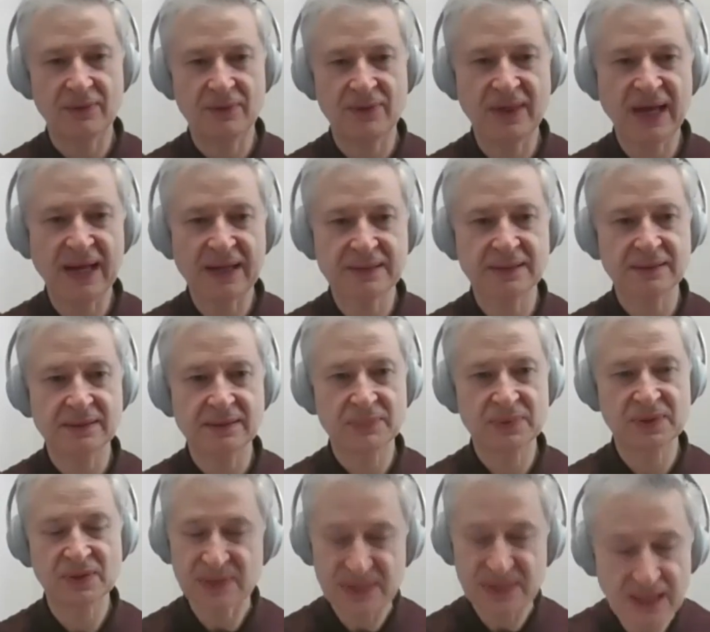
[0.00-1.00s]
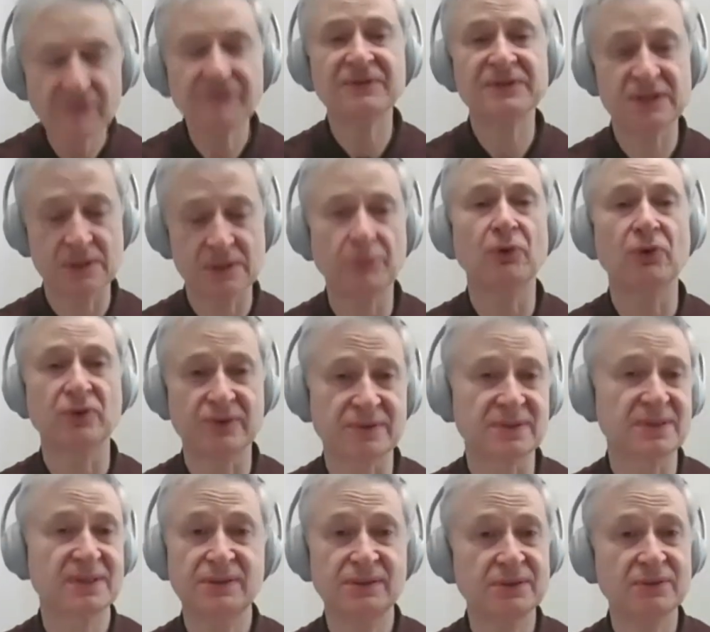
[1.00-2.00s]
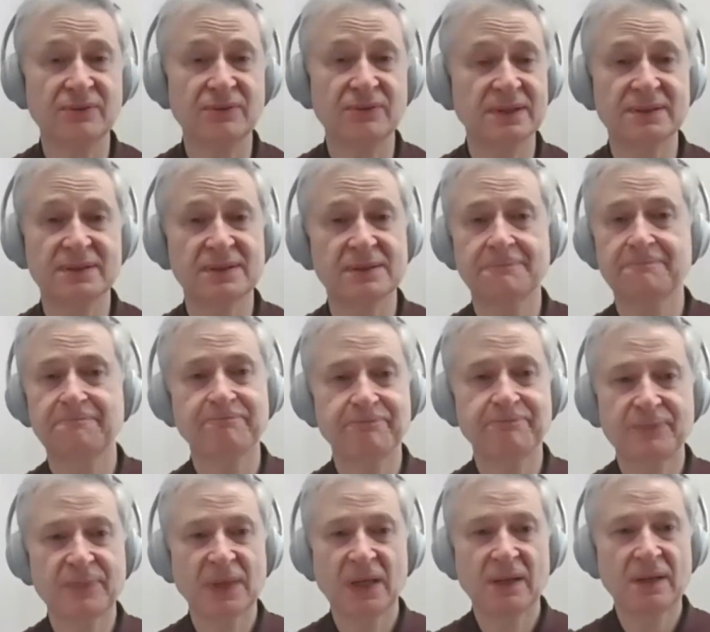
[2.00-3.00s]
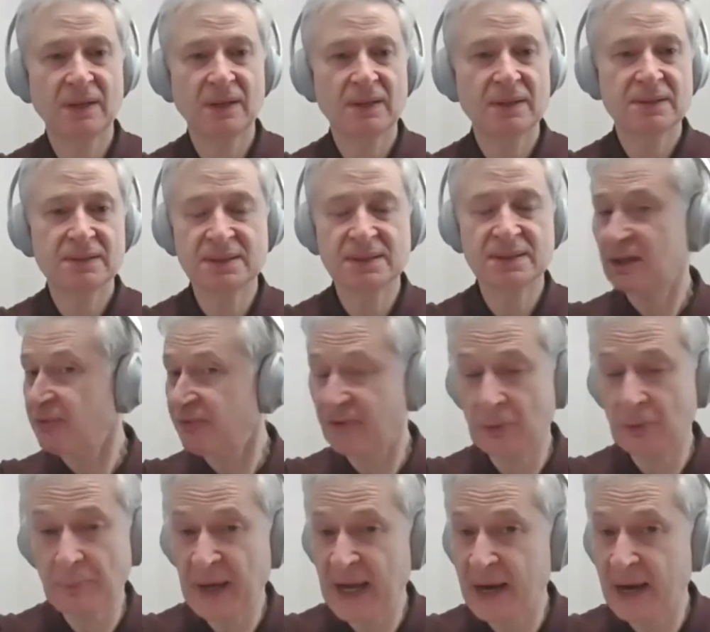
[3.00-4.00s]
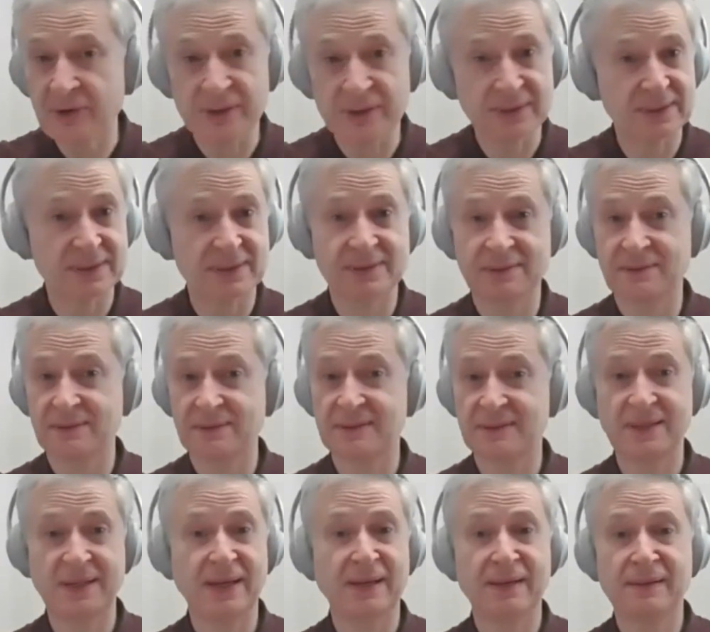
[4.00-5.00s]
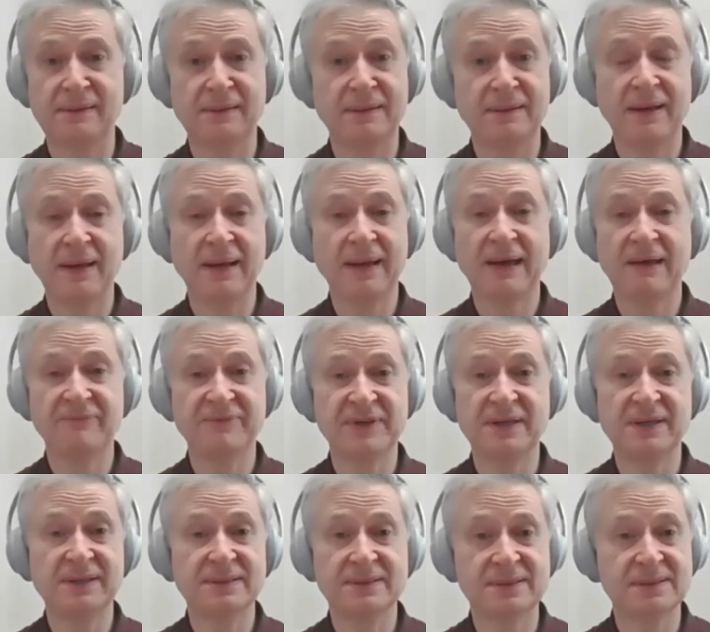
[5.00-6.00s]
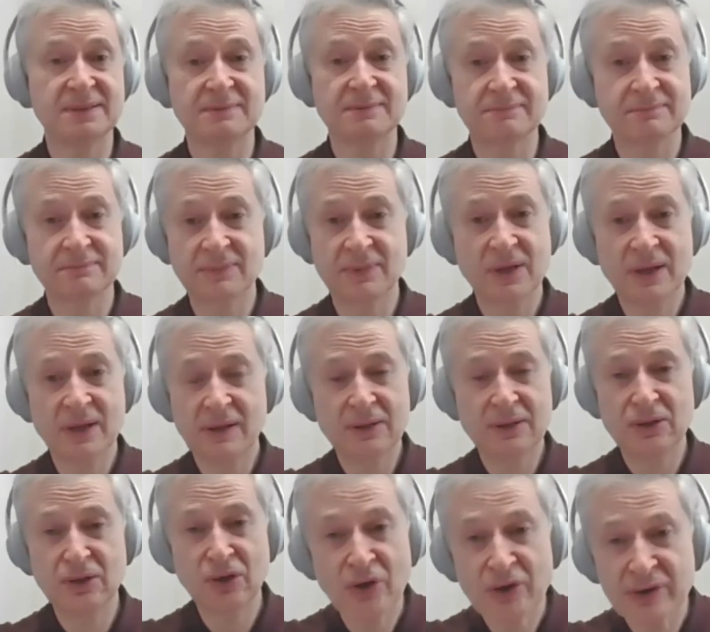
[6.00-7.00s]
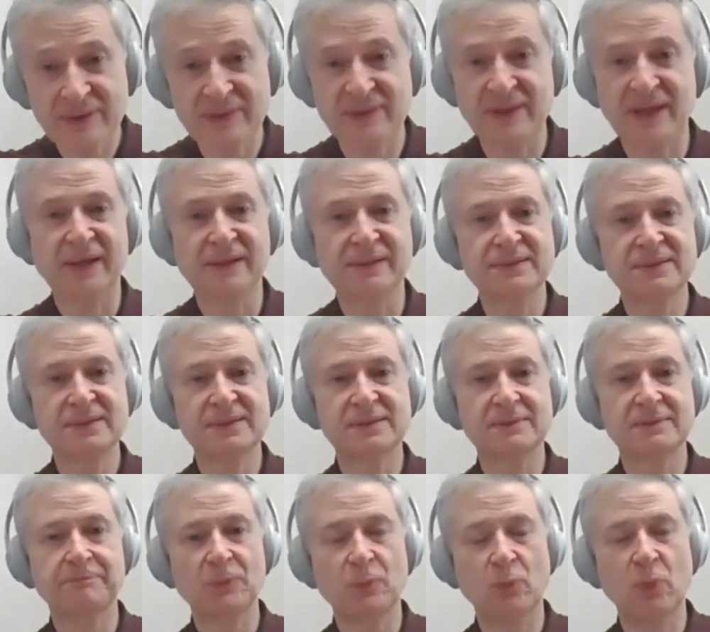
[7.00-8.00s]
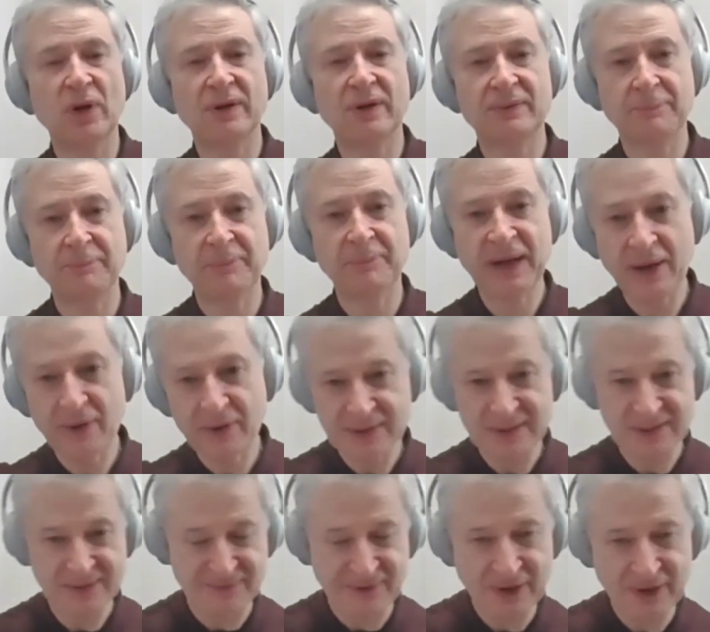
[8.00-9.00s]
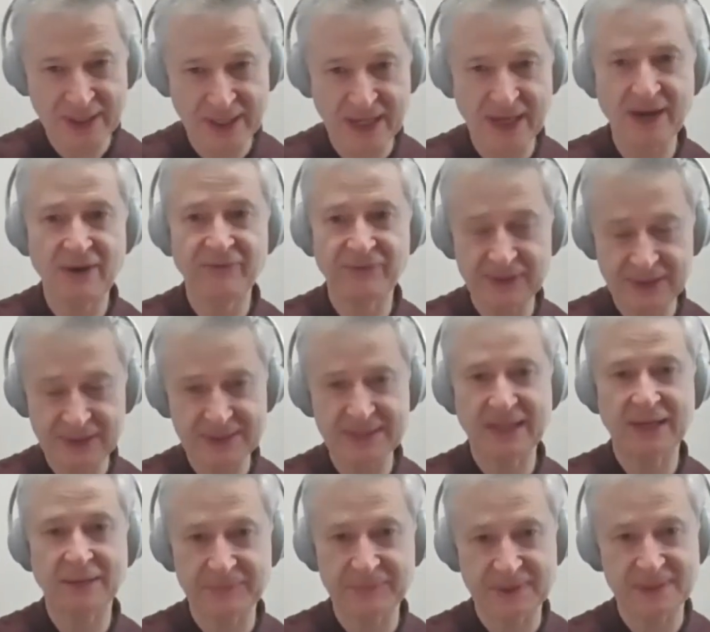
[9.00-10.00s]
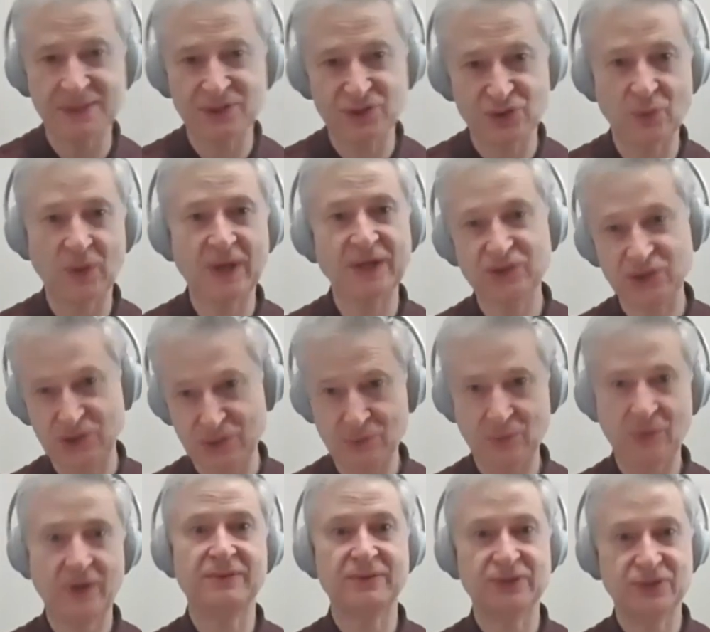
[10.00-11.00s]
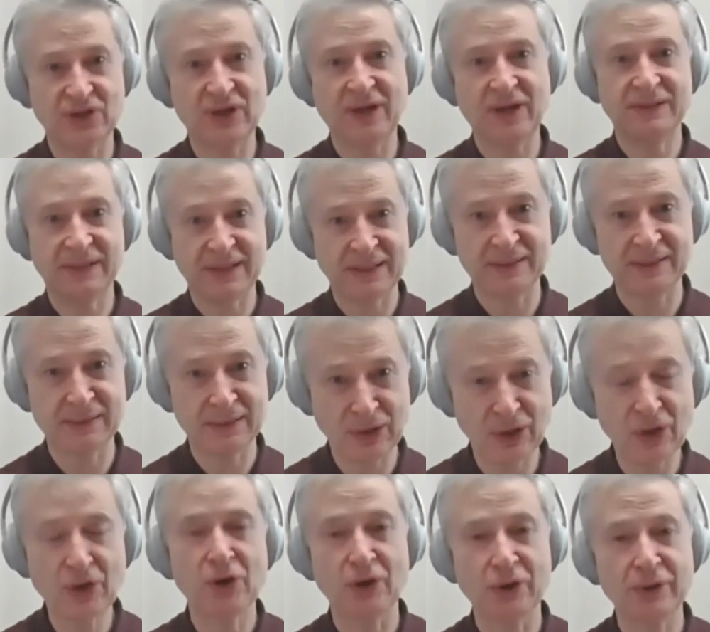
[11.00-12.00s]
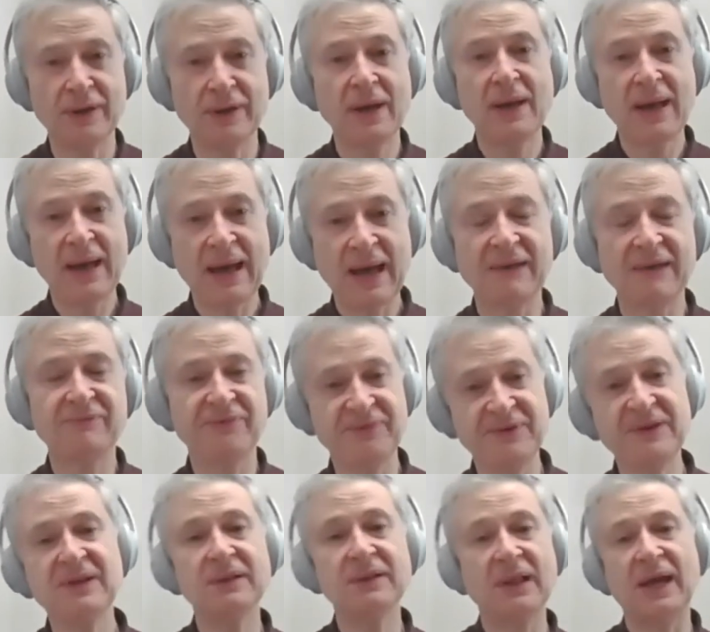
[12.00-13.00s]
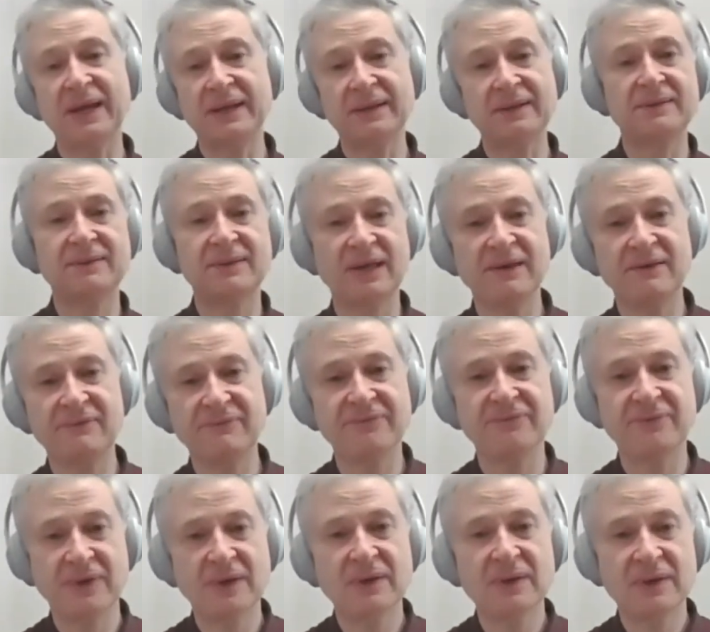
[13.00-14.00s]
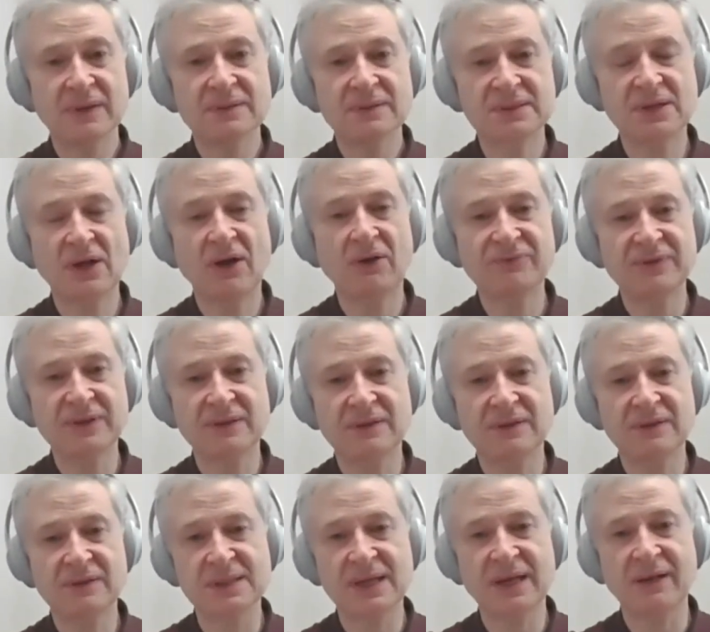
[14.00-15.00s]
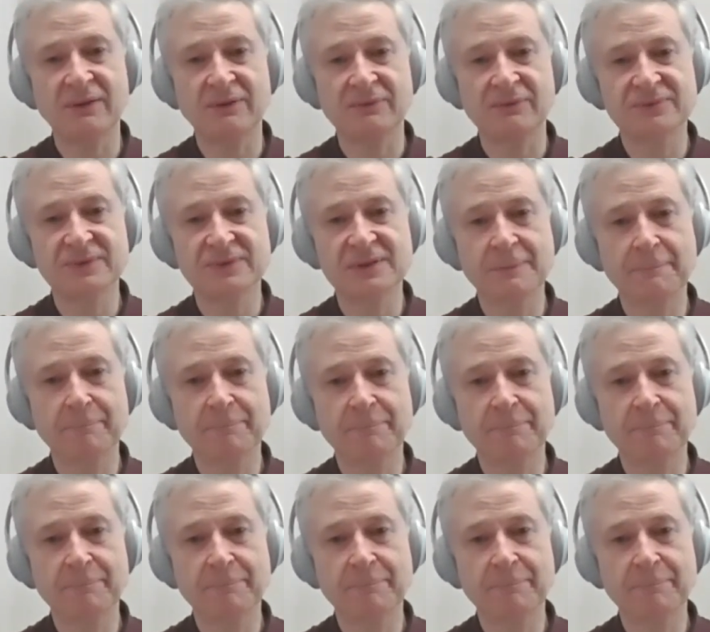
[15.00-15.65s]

that, so skillful supporters can do this. Skillful parents can have kids learn things where the parent has very carefully set up the situation where the child can learn and feel like they've solved it themselves.